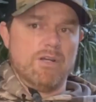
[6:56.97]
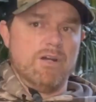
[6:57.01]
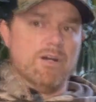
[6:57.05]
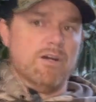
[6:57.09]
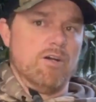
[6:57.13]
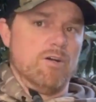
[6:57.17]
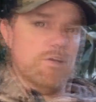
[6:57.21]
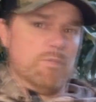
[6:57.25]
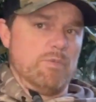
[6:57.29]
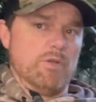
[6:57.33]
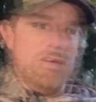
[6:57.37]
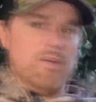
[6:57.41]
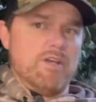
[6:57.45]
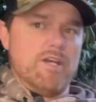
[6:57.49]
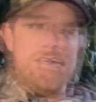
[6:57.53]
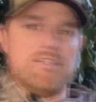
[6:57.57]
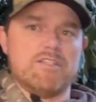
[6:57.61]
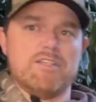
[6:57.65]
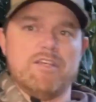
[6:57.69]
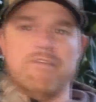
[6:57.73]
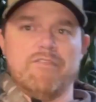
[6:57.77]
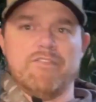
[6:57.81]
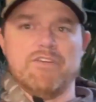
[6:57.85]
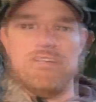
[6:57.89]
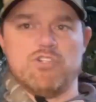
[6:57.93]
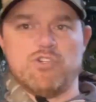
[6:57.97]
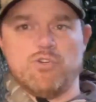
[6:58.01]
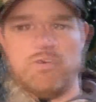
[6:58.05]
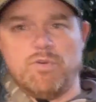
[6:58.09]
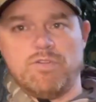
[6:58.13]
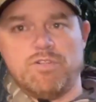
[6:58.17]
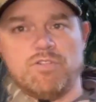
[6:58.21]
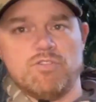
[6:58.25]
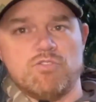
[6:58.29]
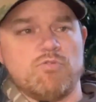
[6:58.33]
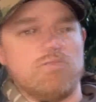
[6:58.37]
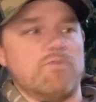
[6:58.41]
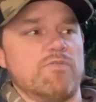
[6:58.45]
I hope you guys have
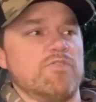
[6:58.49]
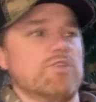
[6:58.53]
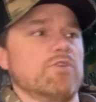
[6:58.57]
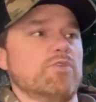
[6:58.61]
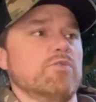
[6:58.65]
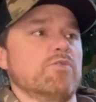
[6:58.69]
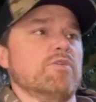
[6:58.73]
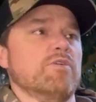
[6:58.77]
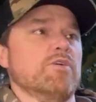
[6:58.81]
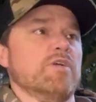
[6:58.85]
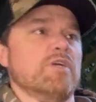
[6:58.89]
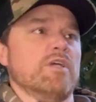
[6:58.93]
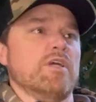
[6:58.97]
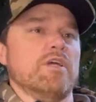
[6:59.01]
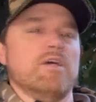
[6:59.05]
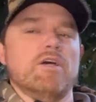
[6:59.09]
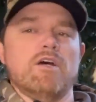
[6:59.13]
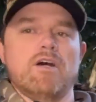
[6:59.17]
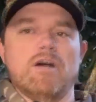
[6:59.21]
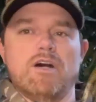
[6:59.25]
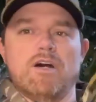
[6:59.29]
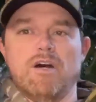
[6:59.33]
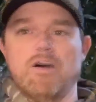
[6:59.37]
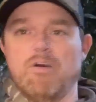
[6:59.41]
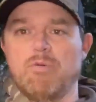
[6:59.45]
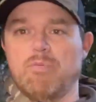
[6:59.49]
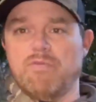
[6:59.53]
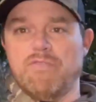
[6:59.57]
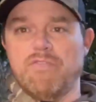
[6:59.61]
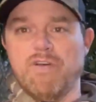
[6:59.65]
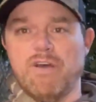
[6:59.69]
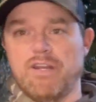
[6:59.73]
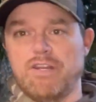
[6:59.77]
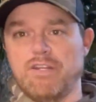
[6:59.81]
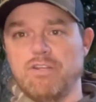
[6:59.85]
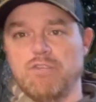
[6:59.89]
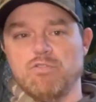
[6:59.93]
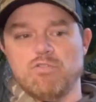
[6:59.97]
enjoyed this review. I hope you
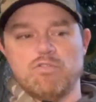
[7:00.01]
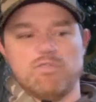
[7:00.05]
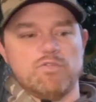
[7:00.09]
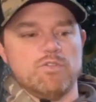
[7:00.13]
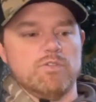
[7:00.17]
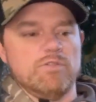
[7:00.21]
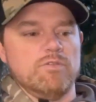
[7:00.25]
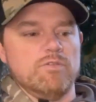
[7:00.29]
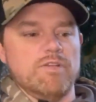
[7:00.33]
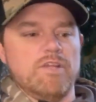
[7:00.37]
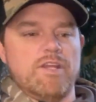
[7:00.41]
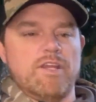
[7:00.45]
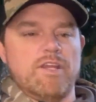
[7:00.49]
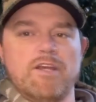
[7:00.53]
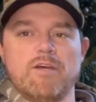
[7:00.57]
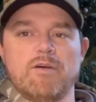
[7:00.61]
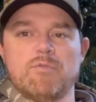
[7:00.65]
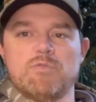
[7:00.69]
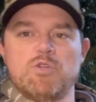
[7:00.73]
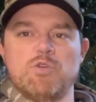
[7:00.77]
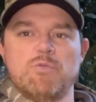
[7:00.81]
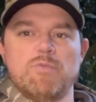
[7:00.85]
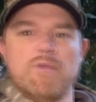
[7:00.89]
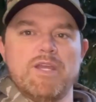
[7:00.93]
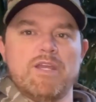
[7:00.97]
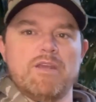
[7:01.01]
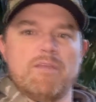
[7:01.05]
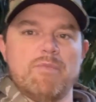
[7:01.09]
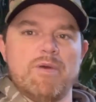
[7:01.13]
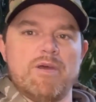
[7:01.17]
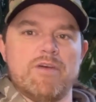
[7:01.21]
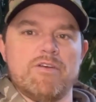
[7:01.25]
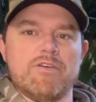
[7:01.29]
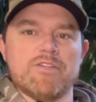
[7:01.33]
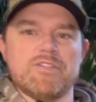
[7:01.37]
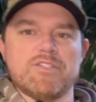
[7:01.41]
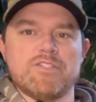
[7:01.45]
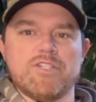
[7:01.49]
find it useful helps you make a
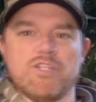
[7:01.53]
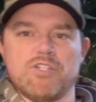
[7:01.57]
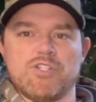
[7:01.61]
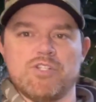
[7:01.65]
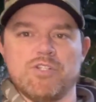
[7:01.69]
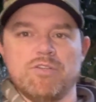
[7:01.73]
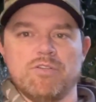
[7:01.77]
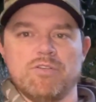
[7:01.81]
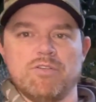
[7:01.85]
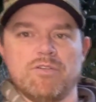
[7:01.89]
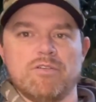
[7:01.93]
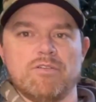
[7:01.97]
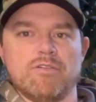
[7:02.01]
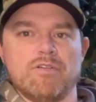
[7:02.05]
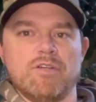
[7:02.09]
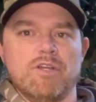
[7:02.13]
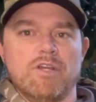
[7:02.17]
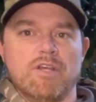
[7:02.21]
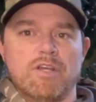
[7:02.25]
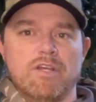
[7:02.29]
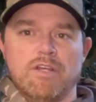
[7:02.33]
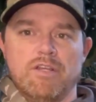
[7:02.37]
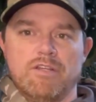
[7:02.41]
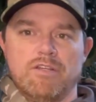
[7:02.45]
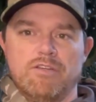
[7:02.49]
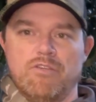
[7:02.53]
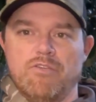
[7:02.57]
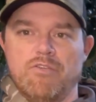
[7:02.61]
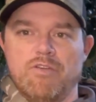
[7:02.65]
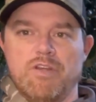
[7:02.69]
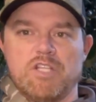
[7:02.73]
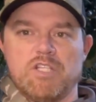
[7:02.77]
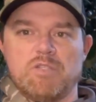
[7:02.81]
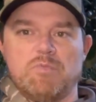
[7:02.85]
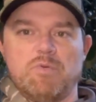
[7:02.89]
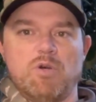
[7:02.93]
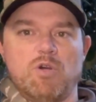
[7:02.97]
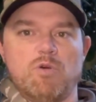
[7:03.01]
better decision on your
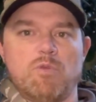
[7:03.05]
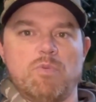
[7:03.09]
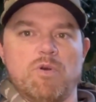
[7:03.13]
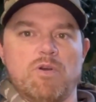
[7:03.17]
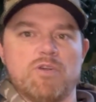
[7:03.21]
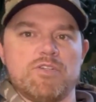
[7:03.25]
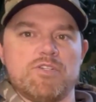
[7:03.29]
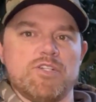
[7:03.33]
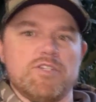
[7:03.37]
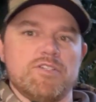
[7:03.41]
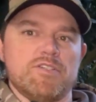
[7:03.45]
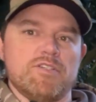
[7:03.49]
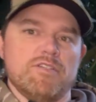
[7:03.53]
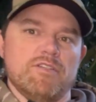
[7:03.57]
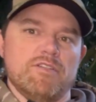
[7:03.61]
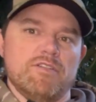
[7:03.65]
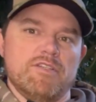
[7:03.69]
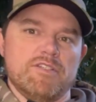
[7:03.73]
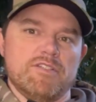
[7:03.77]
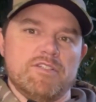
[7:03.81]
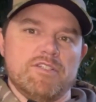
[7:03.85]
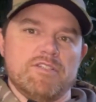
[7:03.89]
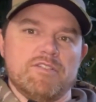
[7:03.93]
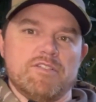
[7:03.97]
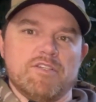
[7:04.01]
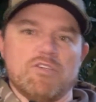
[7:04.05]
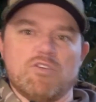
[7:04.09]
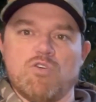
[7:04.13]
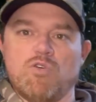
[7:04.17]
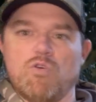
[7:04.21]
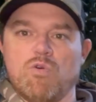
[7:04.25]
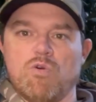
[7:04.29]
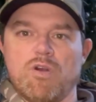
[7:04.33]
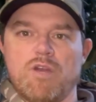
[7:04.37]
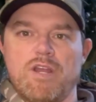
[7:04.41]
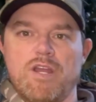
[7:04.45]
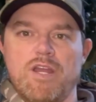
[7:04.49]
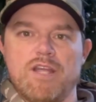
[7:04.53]
next bow purchase. This is the
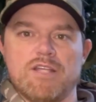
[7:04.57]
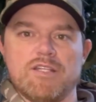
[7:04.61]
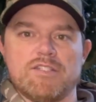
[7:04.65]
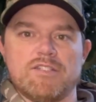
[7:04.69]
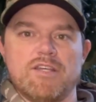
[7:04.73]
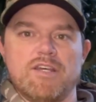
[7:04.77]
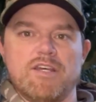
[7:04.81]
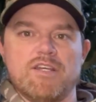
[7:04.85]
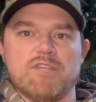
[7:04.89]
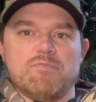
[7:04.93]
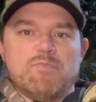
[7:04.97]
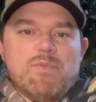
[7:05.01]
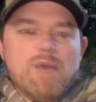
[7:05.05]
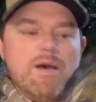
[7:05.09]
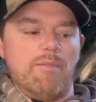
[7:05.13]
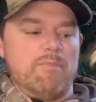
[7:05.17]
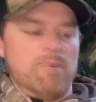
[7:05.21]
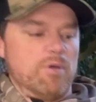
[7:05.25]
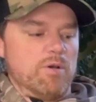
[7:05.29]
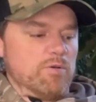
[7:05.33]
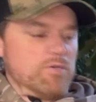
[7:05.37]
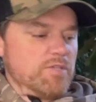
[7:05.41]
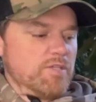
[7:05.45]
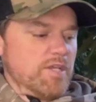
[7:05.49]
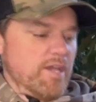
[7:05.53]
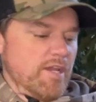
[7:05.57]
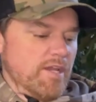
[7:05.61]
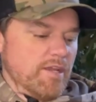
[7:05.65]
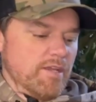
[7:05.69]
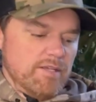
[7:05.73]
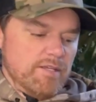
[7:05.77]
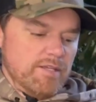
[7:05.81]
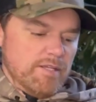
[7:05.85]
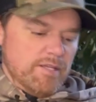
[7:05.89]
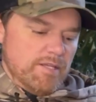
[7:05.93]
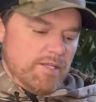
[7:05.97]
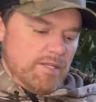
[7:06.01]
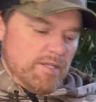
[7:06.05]
Core SS by Bowtech.
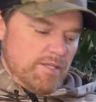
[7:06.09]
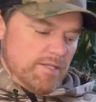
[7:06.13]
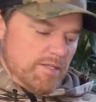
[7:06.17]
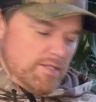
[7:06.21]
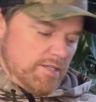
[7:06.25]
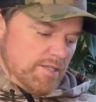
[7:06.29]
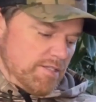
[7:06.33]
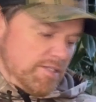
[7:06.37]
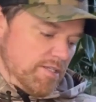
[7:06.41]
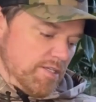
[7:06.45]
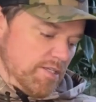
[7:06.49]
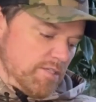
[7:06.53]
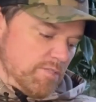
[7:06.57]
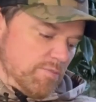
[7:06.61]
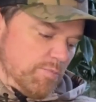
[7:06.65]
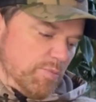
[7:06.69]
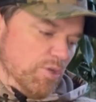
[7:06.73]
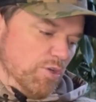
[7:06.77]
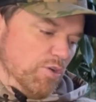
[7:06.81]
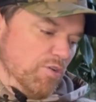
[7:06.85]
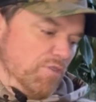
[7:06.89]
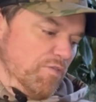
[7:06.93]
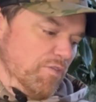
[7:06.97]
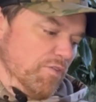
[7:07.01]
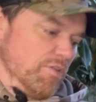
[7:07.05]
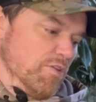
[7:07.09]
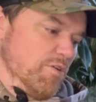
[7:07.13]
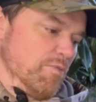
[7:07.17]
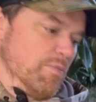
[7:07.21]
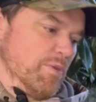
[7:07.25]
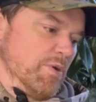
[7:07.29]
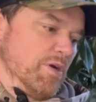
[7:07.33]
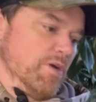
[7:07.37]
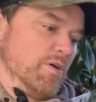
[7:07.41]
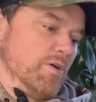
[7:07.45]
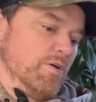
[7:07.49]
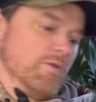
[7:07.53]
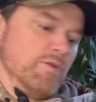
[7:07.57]
Like I said, it's a beautiful little
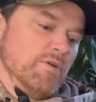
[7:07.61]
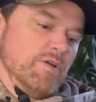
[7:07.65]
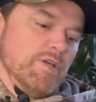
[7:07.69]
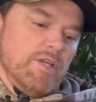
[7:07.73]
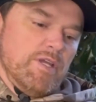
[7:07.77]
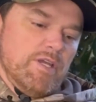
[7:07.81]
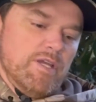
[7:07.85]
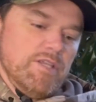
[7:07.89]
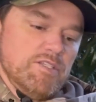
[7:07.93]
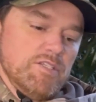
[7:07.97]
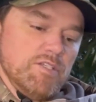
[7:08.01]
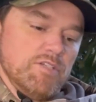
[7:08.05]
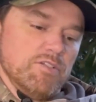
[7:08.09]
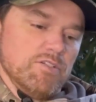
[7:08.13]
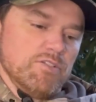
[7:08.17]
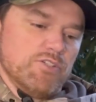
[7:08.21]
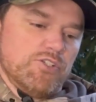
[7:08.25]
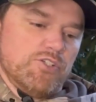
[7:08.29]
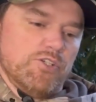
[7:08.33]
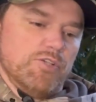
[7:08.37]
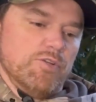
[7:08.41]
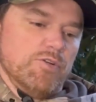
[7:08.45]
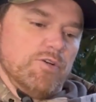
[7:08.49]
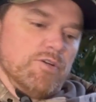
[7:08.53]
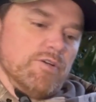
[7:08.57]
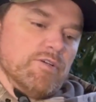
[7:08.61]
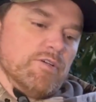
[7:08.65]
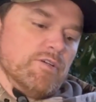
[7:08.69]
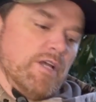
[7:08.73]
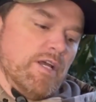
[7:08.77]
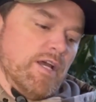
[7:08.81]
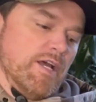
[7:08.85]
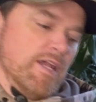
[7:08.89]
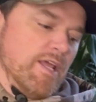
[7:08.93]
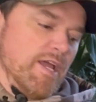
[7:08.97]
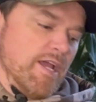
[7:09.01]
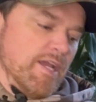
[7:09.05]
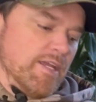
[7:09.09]
bow. It's a good shooter.
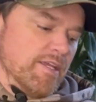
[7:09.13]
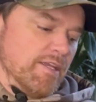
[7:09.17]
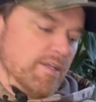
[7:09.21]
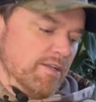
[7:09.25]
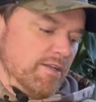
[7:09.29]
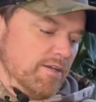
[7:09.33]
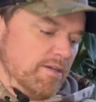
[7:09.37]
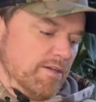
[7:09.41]
I like it.